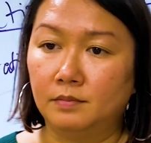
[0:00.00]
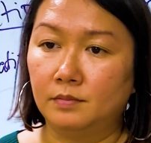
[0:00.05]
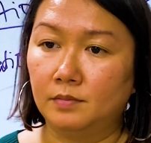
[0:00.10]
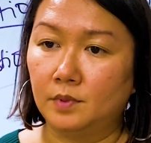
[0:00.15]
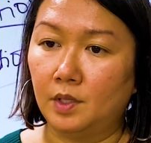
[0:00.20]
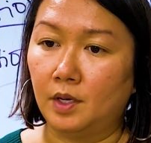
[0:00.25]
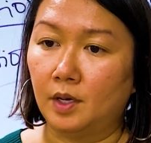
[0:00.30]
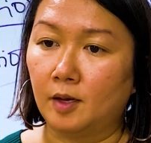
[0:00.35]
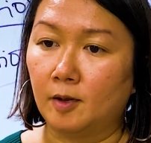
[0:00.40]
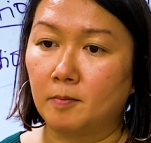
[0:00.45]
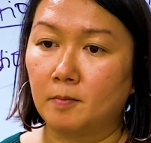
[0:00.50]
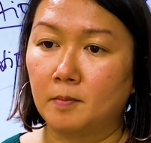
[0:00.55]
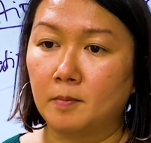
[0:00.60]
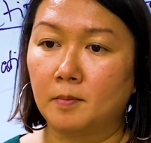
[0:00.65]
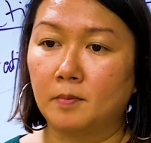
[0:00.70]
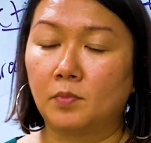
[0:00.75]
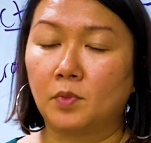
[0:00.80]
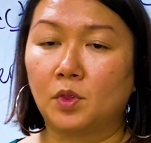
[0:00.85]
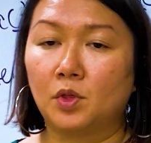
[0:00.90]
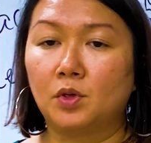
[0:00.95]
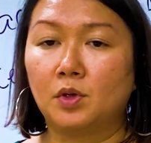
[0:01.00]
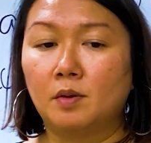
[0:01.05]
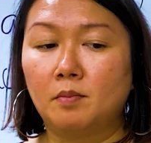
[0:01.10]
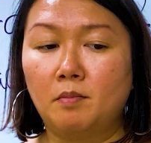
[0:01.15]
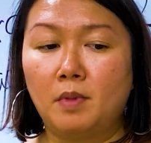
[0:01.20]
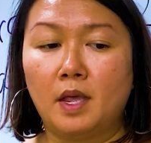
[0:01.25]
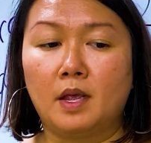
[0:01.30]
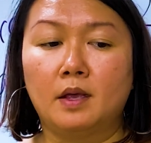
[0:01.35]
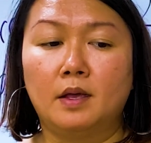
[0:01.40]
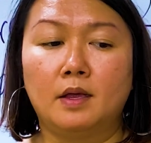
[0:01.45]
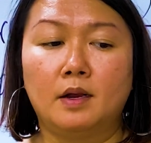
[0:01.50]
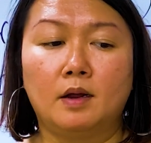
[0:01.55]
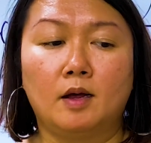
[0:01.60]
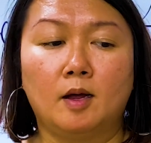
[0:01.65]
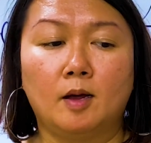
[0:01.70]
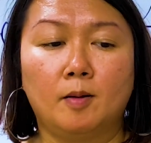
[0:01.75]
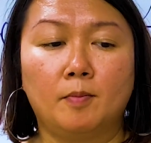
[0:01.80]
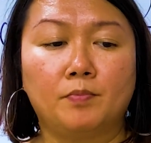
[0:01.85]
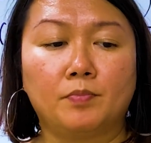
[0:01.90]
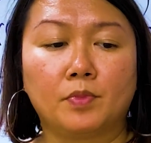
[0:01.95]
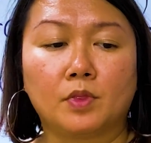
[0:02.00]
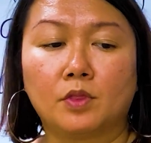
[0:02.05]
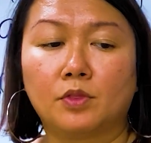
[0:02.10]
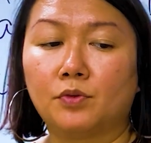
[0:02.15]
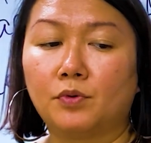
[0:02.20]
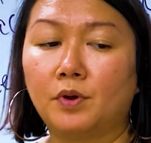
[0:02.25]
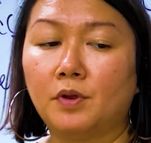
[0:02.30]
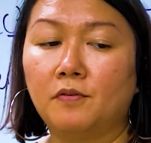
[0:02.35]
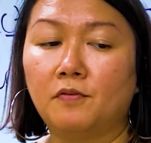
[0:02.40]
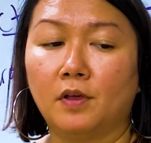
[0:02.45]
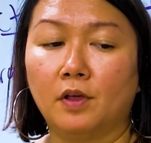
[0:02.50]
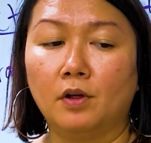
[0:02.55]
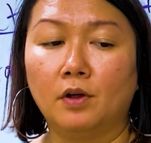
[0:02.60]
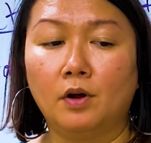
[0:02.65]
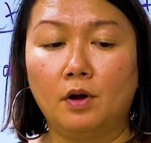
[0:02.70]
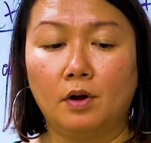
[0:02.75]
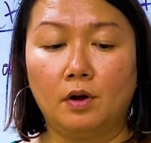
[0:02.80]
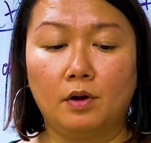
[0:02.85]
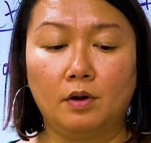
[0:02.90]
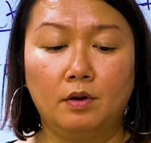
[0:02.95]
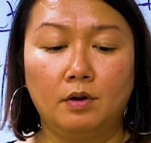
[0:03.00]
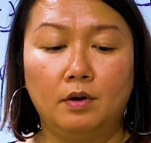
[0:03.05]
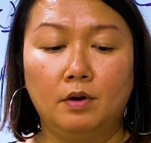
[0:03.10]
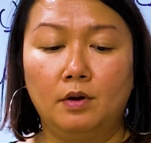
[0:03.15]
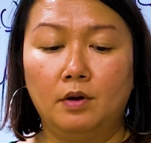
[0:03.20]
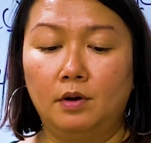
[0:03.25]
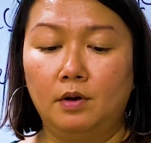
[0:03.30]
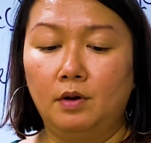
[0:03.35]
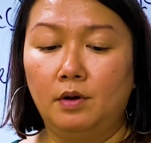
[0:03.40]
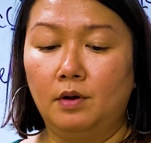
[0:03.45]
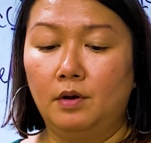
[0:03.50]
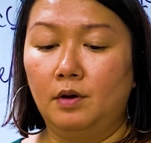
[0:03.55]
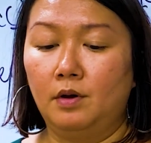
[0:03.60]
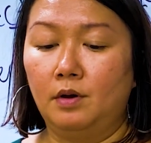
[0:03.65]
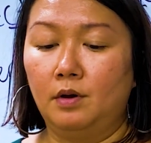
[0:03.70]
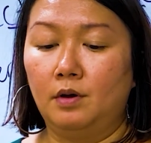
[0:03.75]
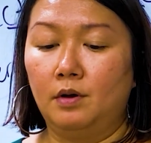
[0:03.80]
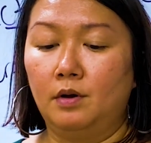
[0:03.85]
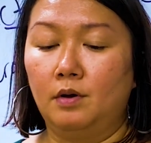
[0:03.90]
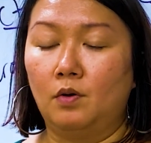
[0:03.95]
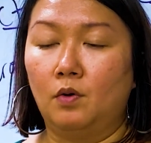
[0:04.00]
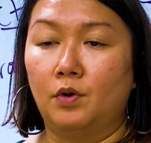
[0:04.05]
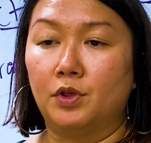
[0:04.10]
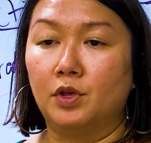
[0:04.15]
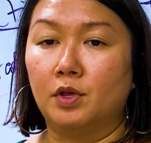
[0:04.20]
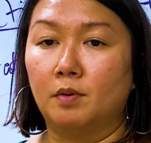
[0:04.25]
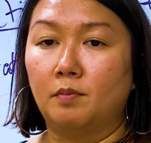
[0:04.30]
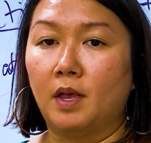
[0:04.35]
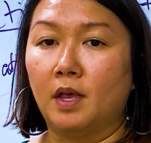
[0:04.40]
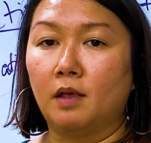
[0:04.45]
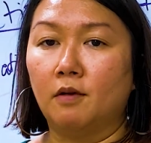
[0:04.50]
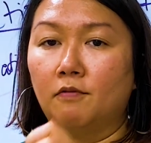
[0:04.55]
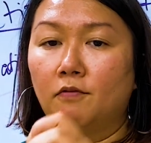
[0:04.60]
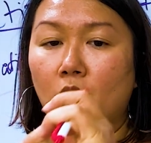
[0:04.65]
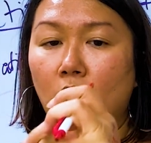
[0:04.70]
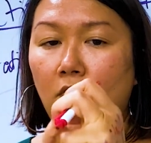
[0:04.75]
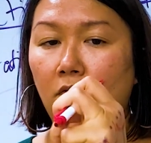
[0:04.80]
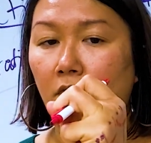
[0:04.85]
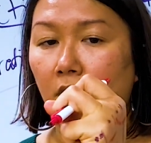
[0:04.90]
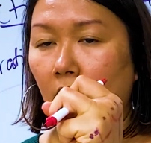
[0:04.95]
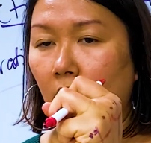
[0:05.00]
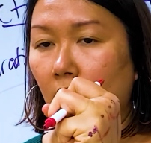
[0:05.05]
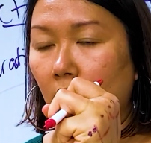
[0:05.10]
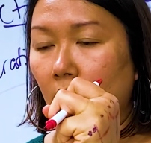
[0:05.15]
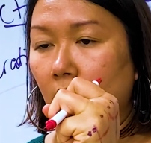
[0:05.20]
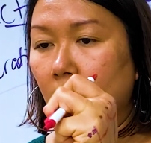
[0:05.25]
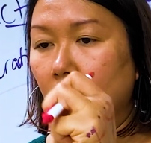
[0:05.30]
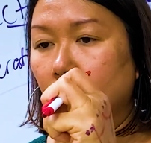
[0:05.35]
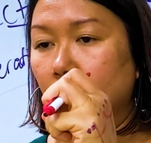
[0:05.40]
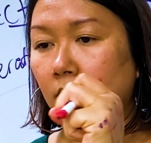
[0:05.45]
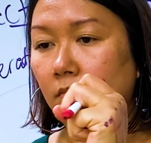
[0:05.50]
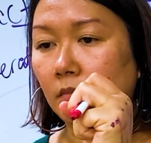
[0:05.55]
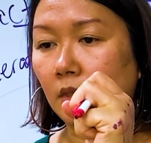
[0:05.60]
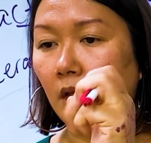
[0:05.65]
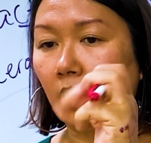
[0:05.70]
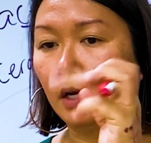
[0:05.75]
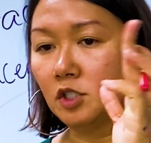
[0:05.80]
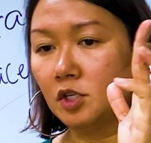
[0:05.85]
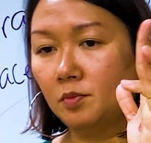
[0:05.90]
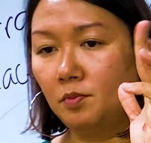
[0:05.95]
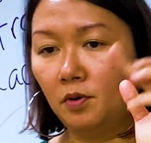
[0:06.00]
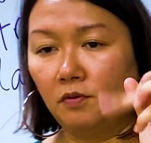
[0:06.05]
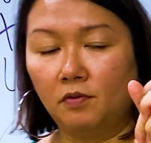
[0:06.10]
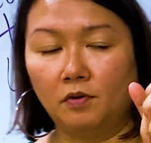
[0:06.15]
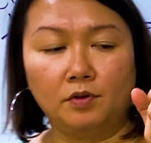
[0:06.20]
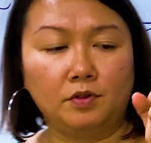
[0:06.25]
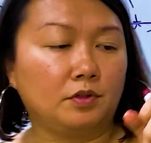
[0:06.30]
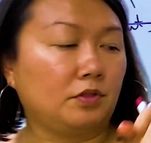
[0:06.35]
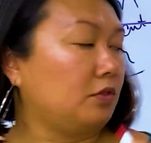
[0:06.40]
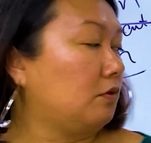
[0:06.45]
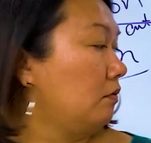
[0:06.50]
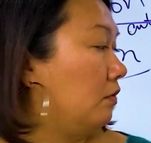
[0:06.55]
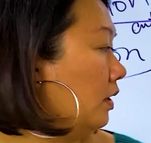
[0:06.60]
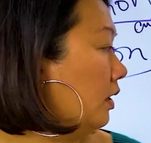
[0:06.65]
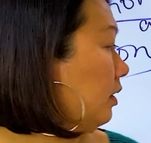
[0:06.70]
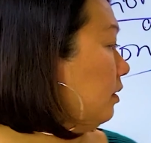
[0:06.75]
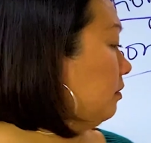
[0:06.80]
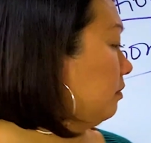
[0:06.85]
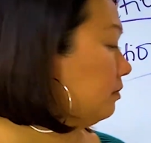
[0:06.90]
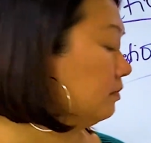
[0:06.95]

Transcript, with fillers: Yeah. You can make it 3-finger, or you can make it 4-finger. I actually prefer the 3.